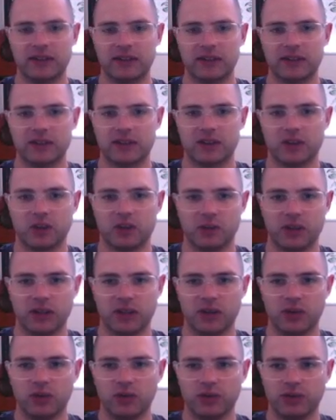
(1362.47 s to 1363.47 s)
It's got to be
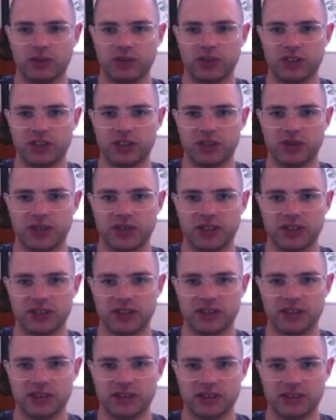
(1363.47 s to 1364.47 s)
an awful situation,
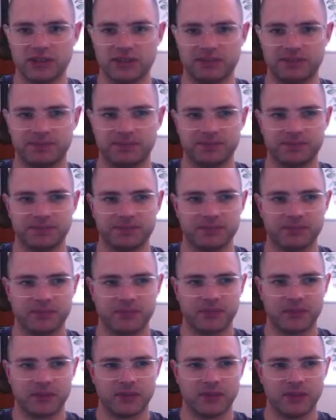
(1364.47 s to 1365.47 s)
isn't it?
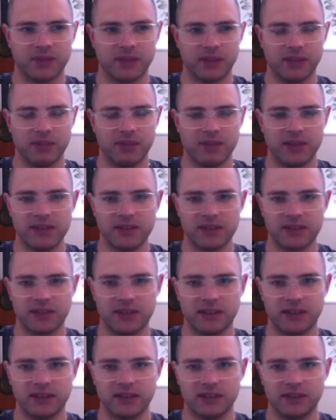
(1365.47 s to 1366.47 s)
And they're basically